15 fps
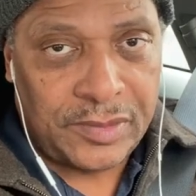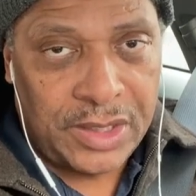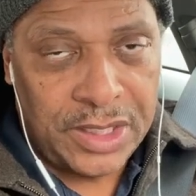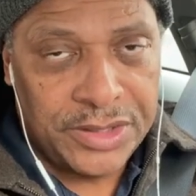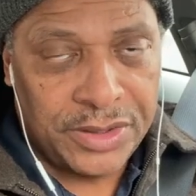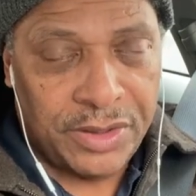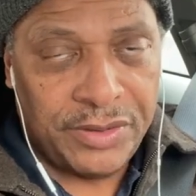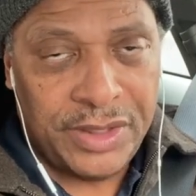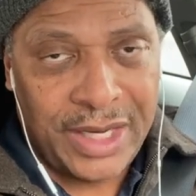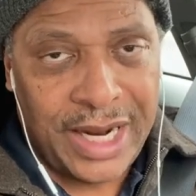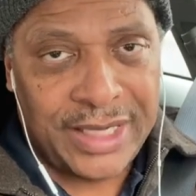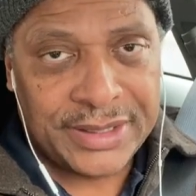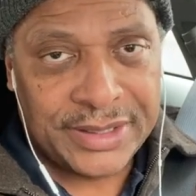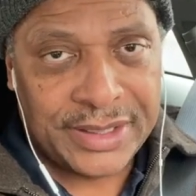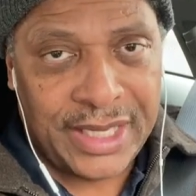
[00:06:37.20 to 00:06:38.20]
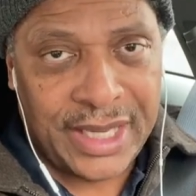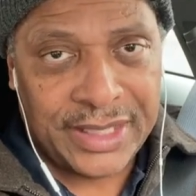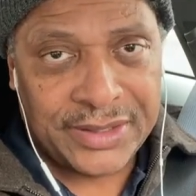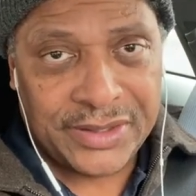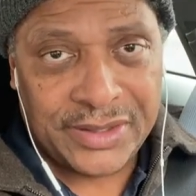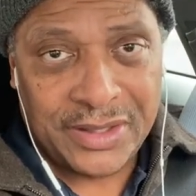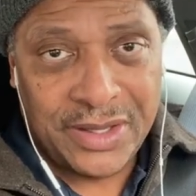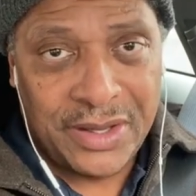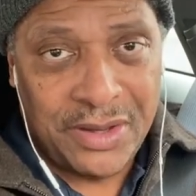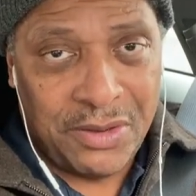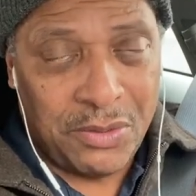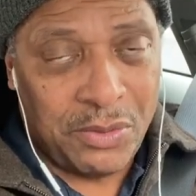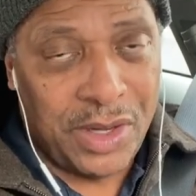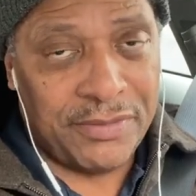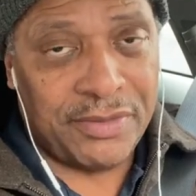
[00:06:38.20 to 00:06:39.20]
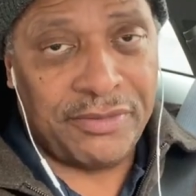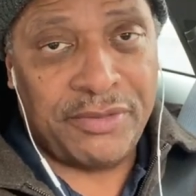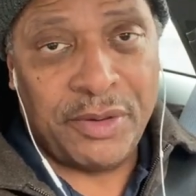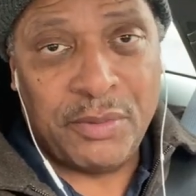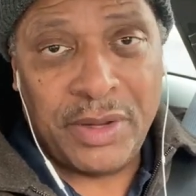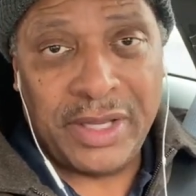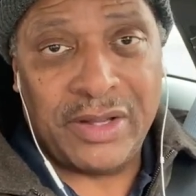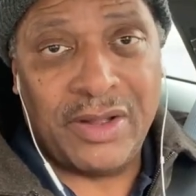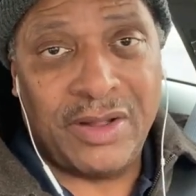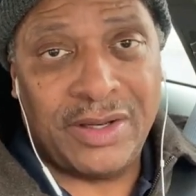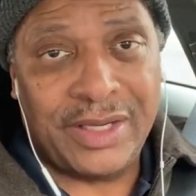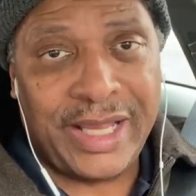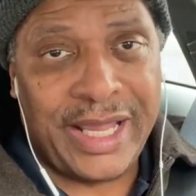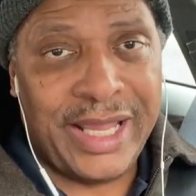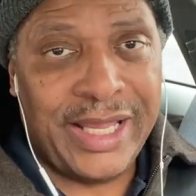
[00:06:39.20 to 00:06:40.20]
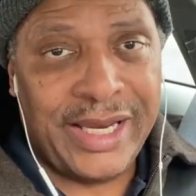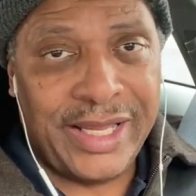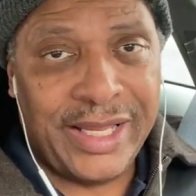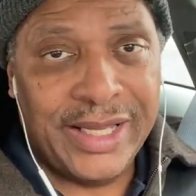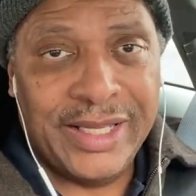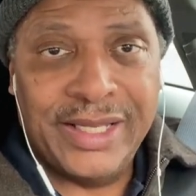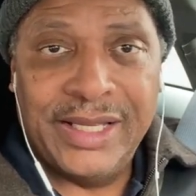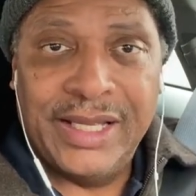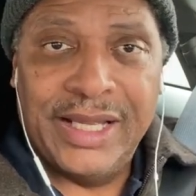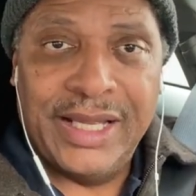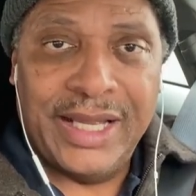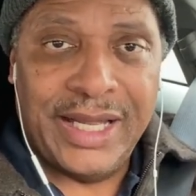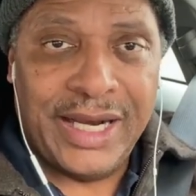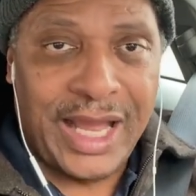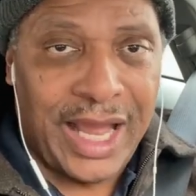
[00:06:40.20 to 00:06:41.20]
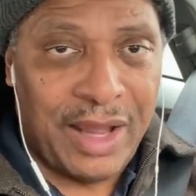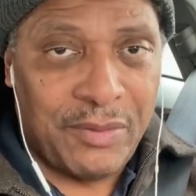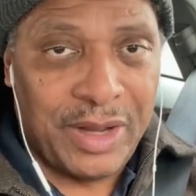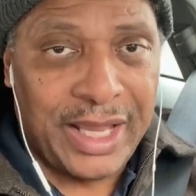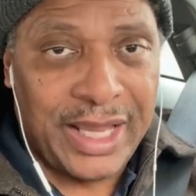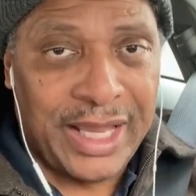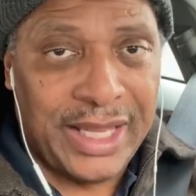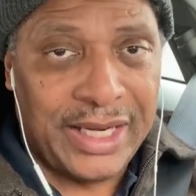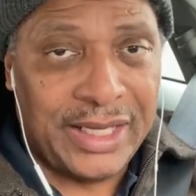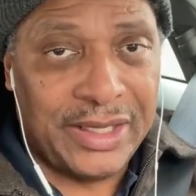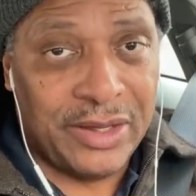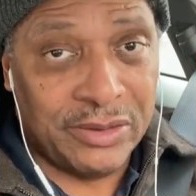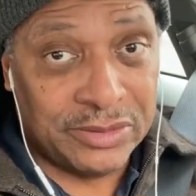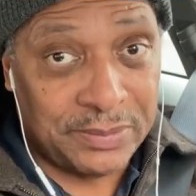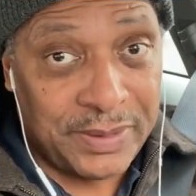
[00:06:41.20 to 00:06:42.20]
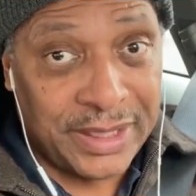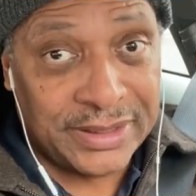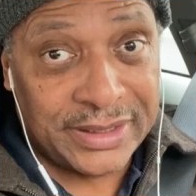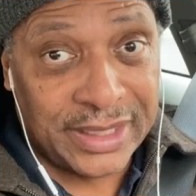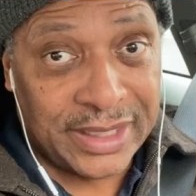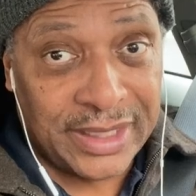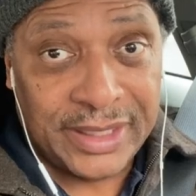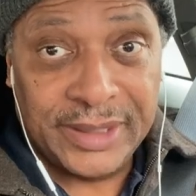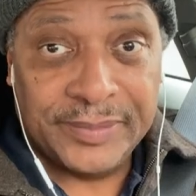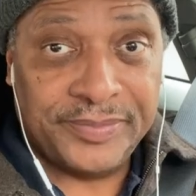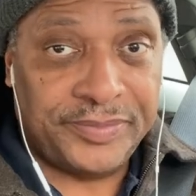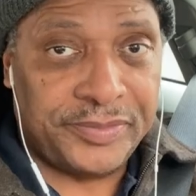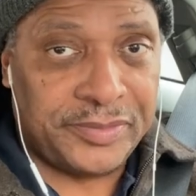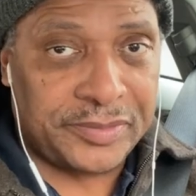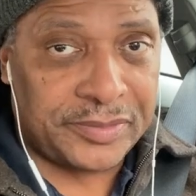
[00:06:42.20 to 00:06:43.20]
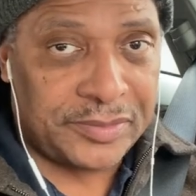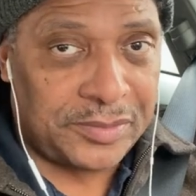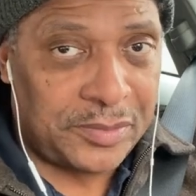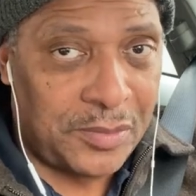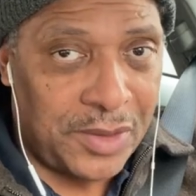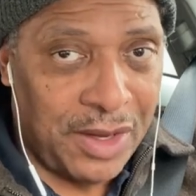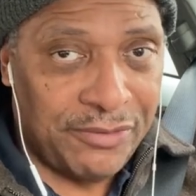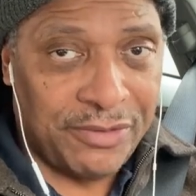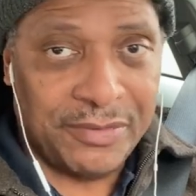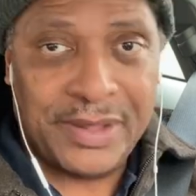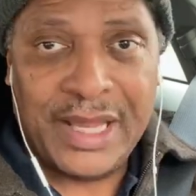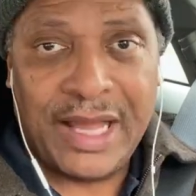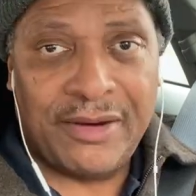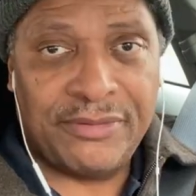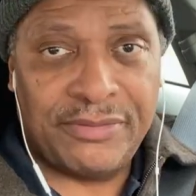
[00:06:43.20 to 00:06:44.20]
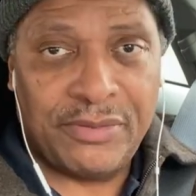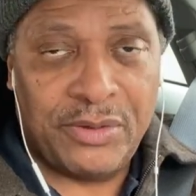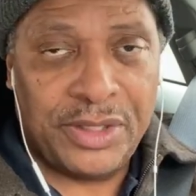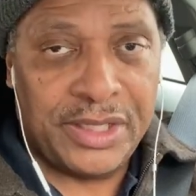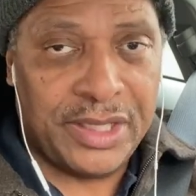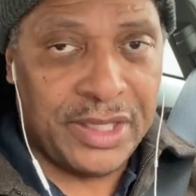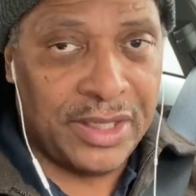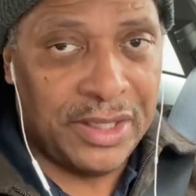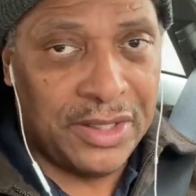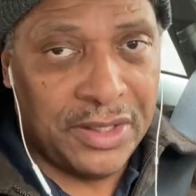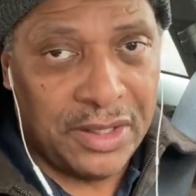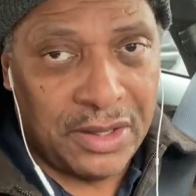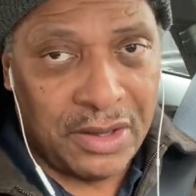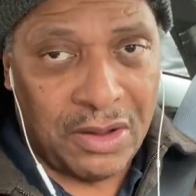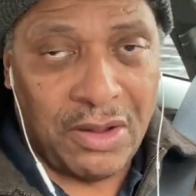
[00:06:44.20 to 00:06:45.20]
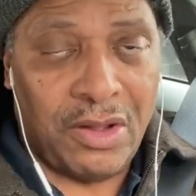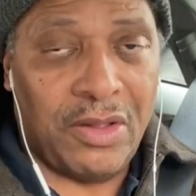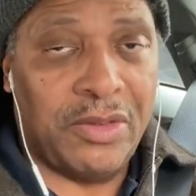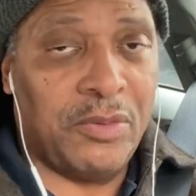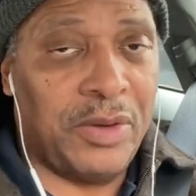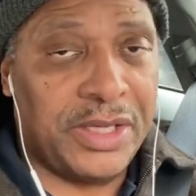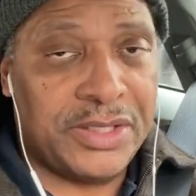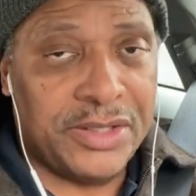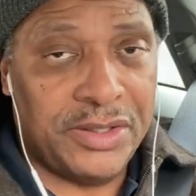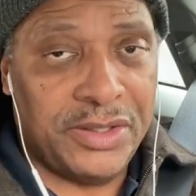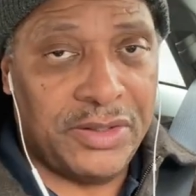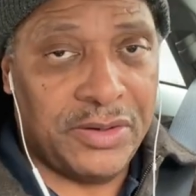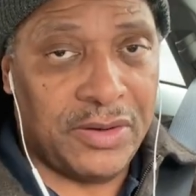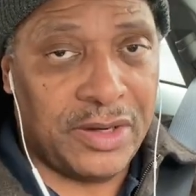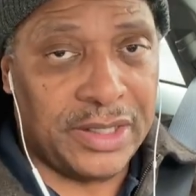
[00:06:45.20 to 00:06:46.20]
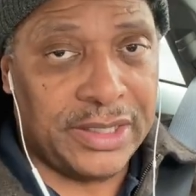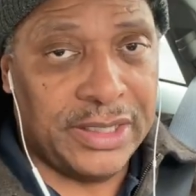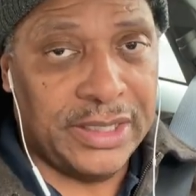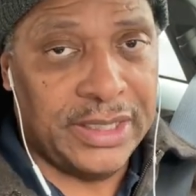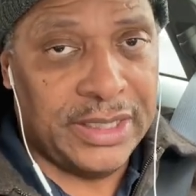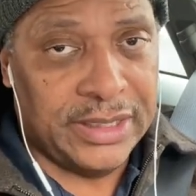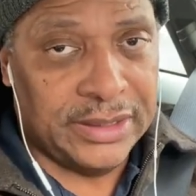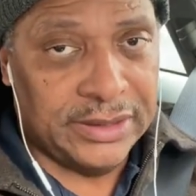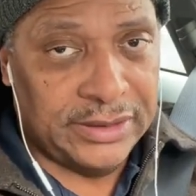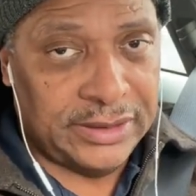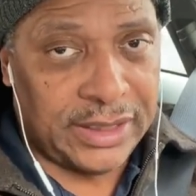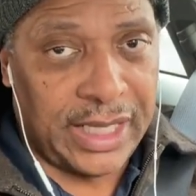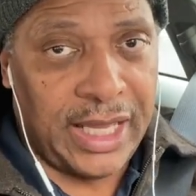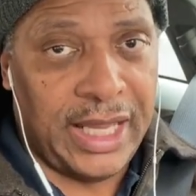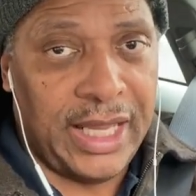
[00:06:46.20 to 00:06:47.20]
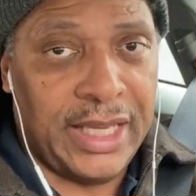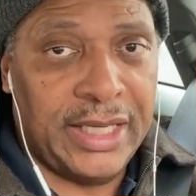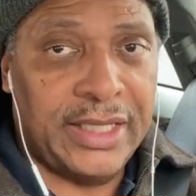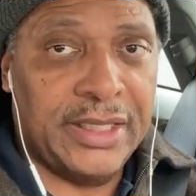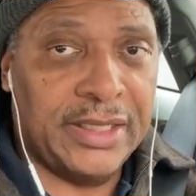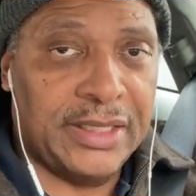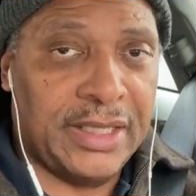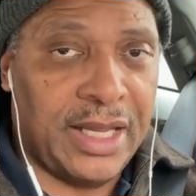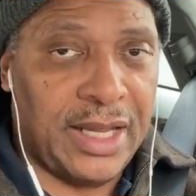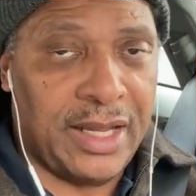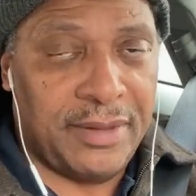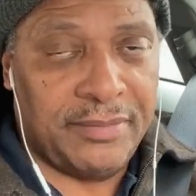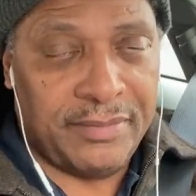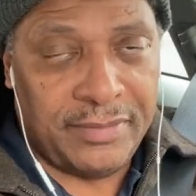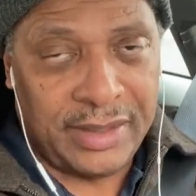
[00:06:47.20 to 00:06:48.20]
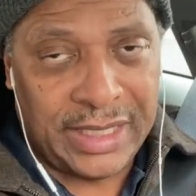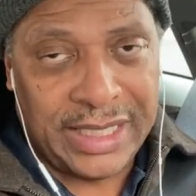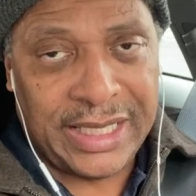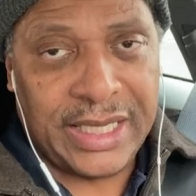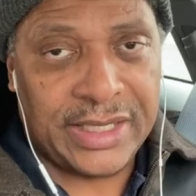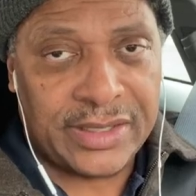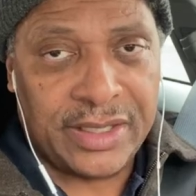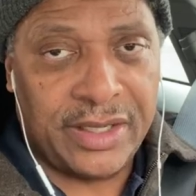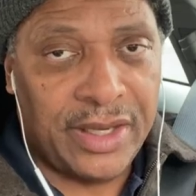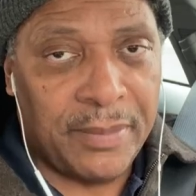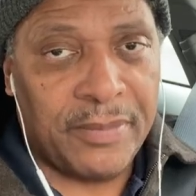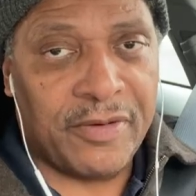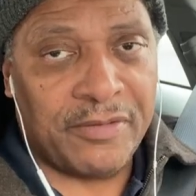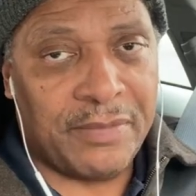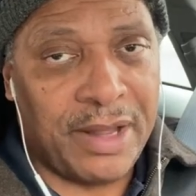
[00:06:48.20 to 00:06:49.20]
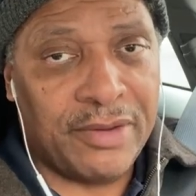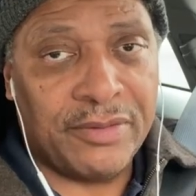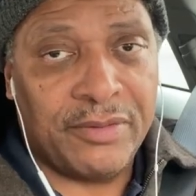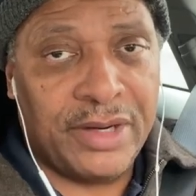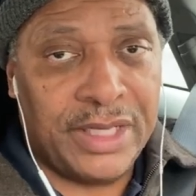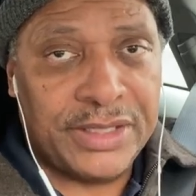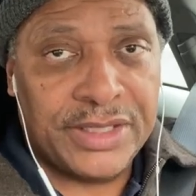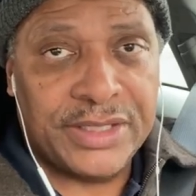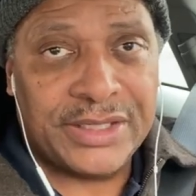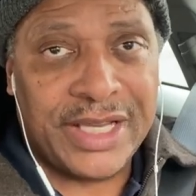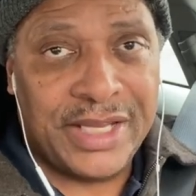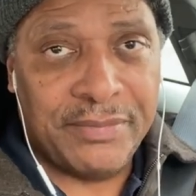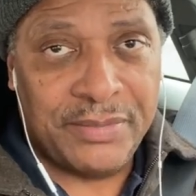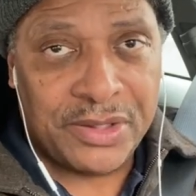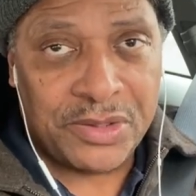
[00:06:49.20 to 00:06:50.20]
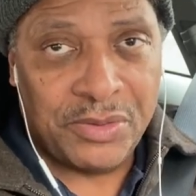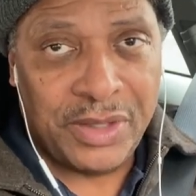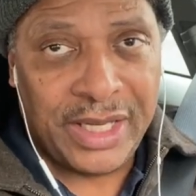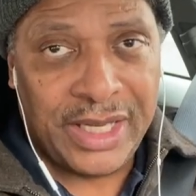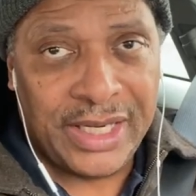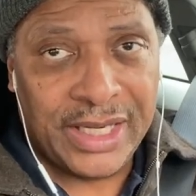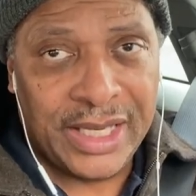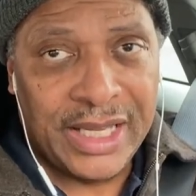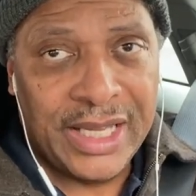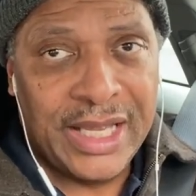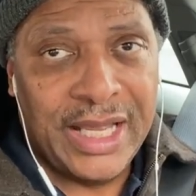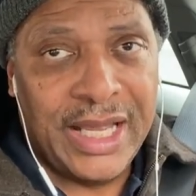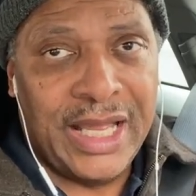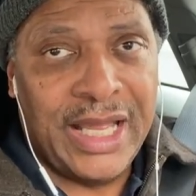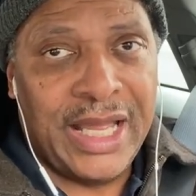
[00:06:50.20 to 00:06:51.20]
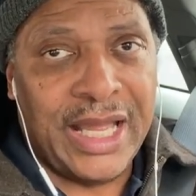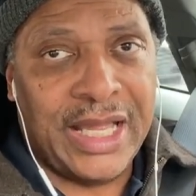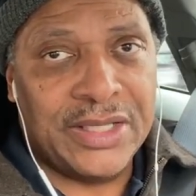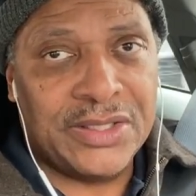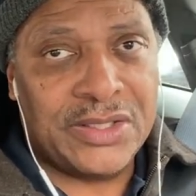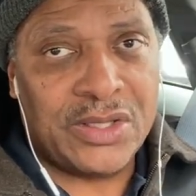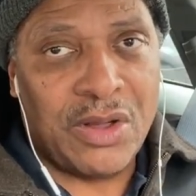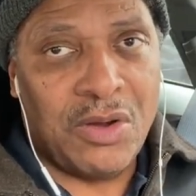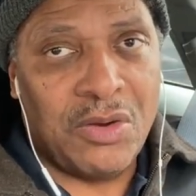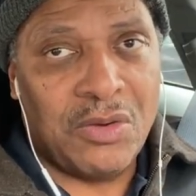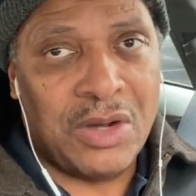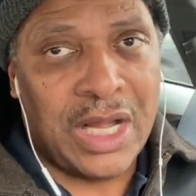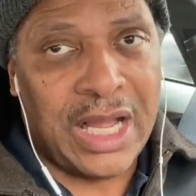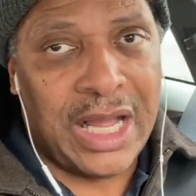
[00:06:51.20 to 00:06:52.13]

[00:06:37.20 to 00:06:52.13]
So in the United States, we have a freeway called 80, and Highway 80 goes basically from California all the way to New York, and it hits a number of mountain ranges in between. And so